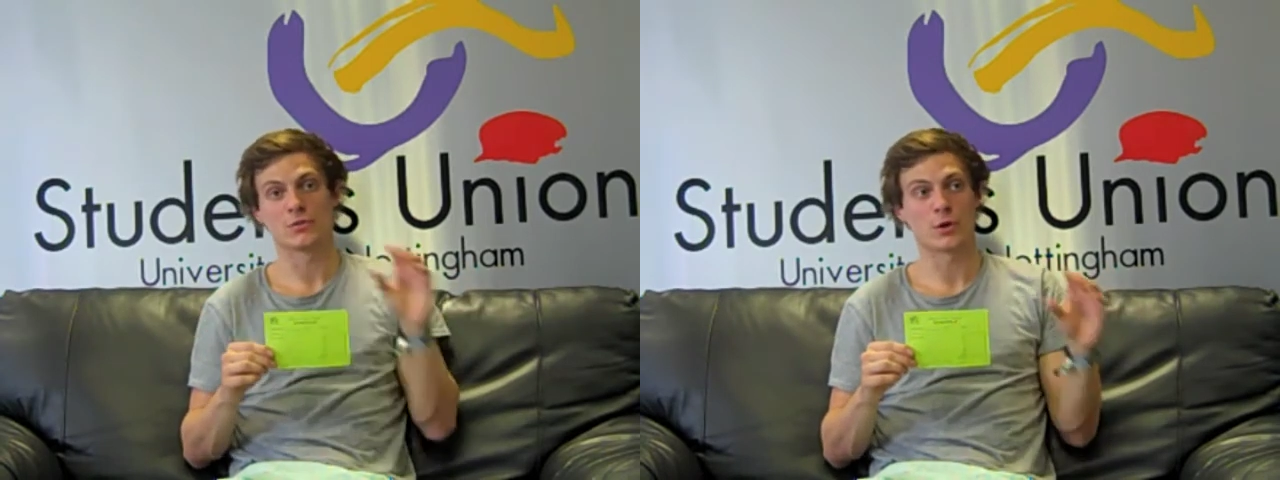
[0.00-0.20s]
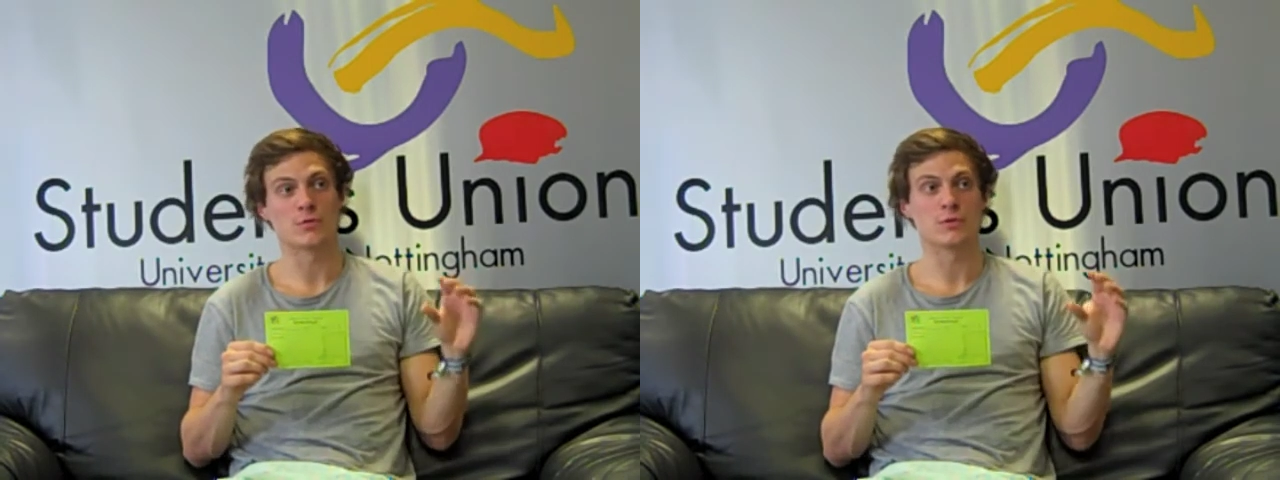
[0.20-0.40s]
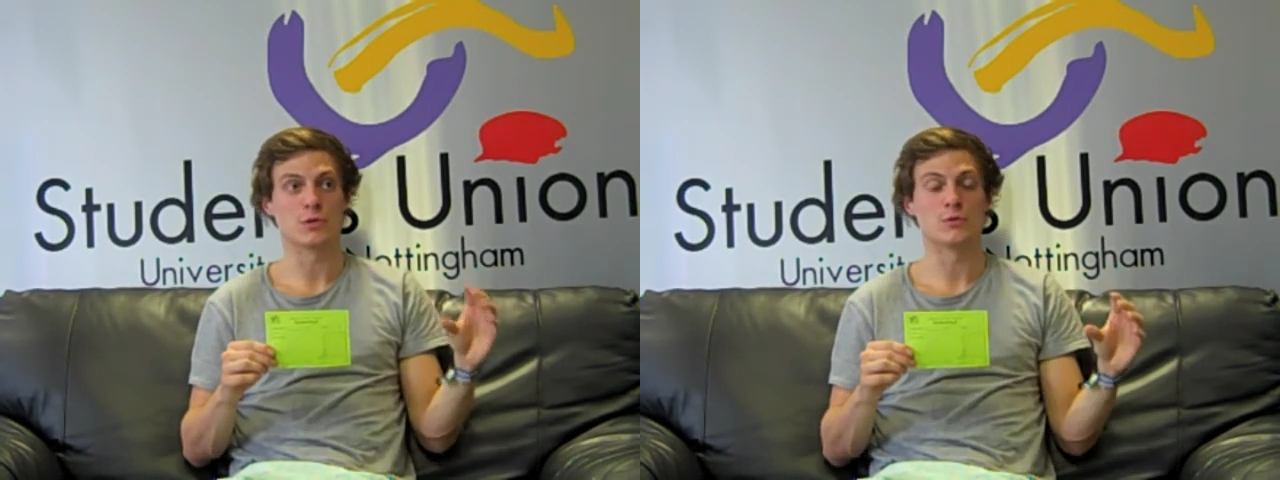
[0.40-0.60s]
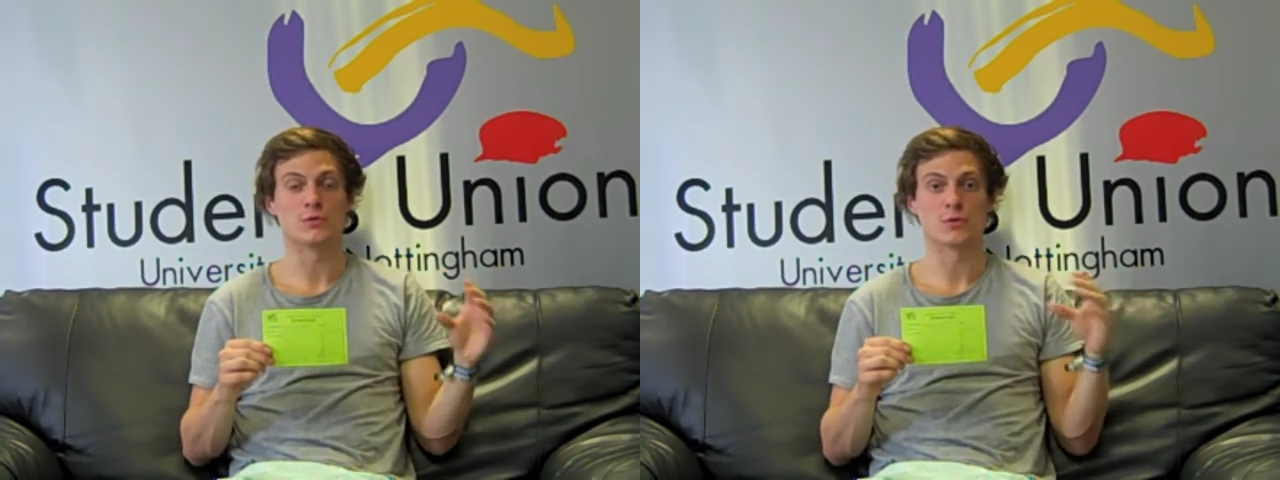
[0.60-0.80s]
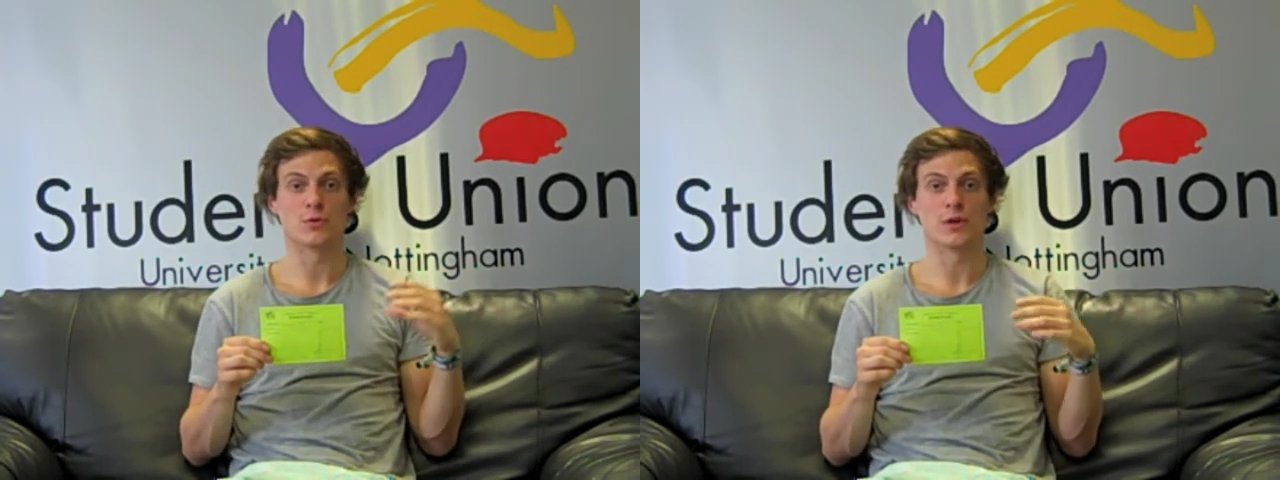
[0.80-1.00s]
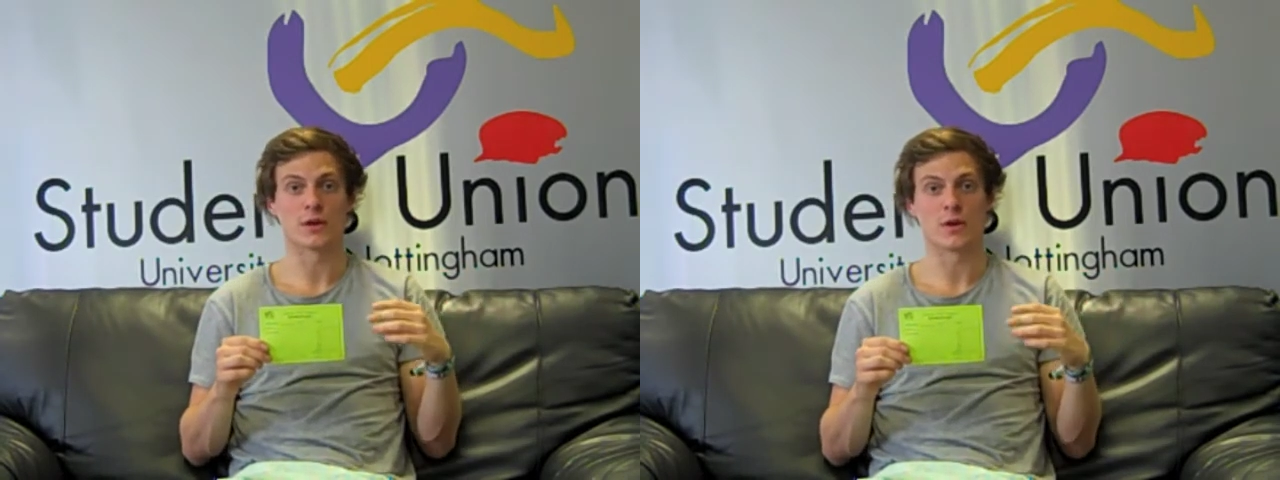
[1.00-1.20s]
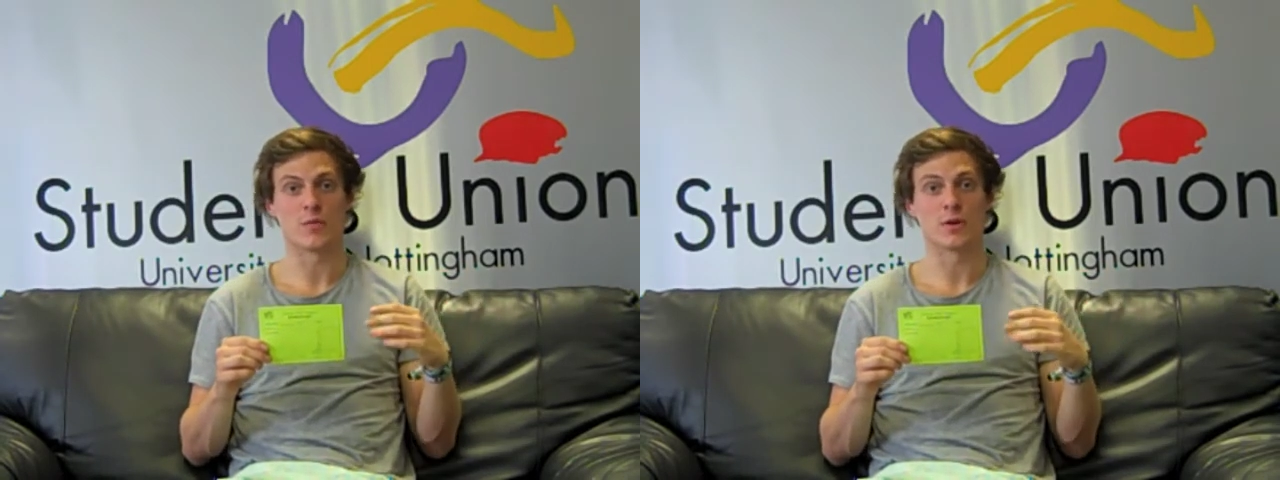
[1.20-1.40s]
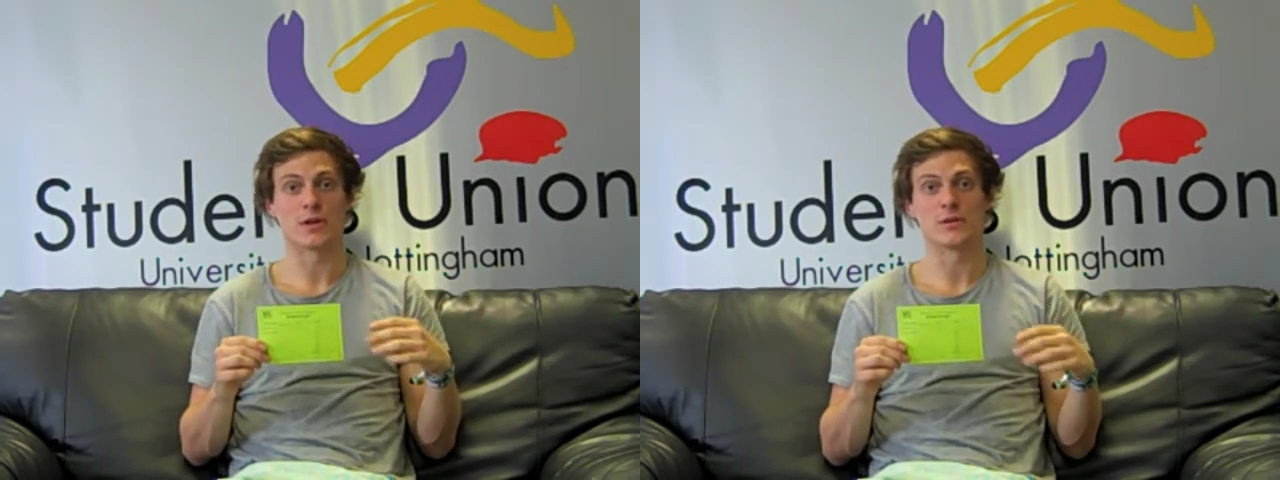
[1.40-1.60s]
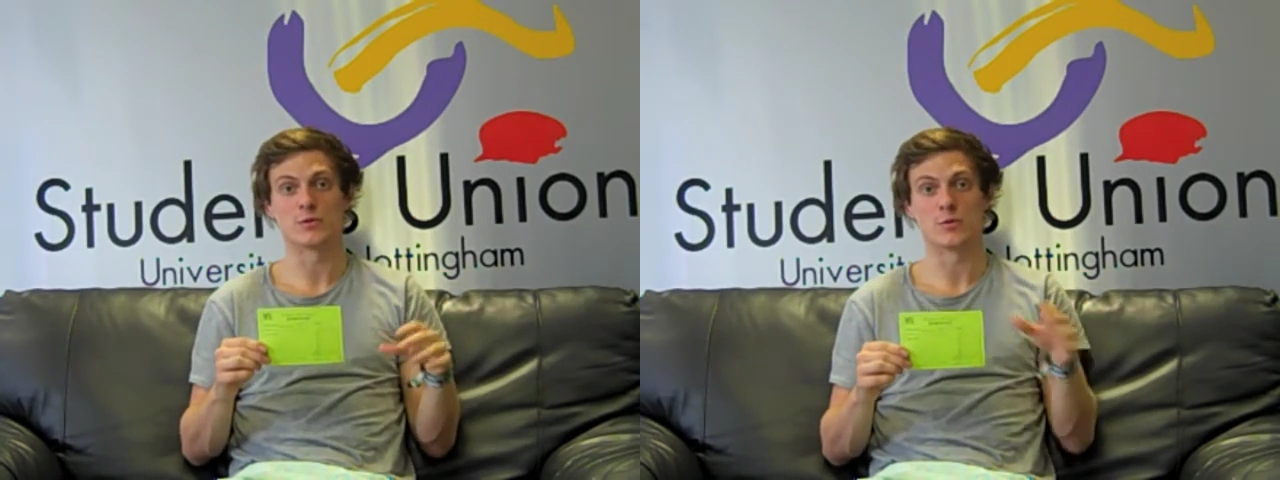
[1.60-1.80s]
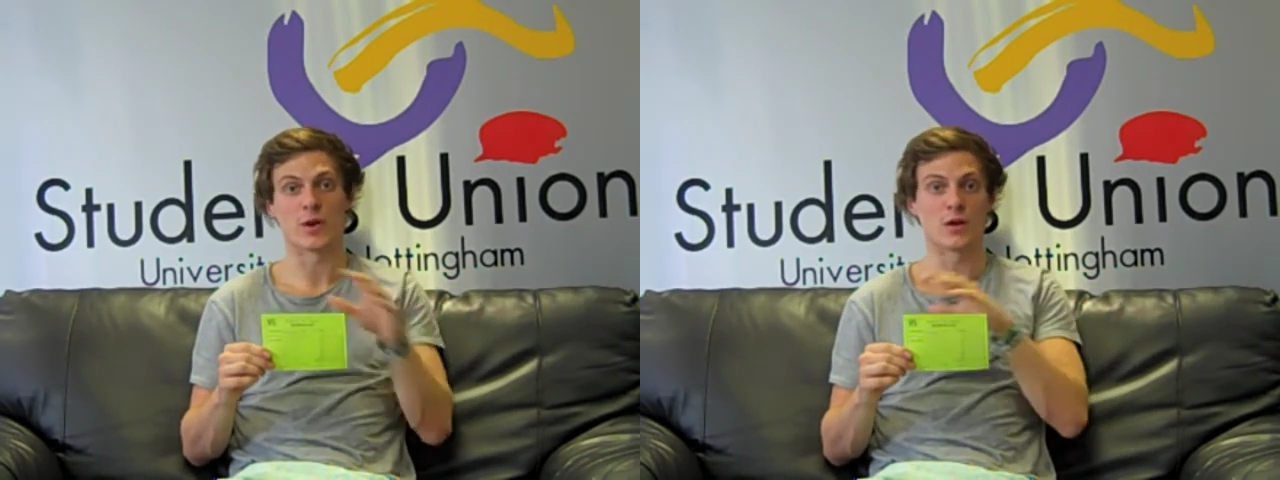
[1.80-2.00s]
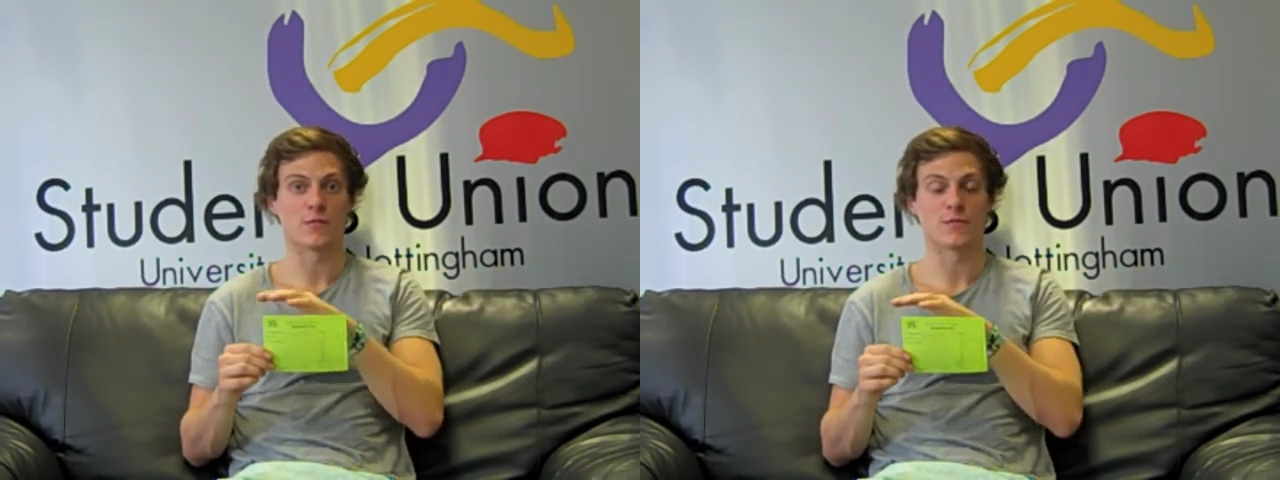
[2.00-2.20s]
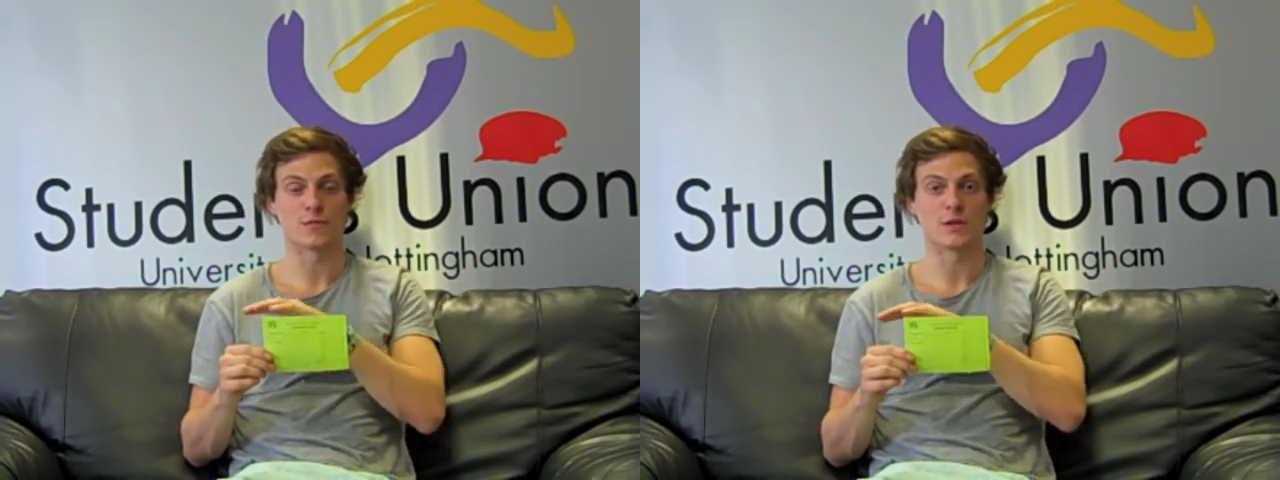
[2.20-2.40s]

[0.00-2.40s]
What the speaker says: Don't use your income money to pay off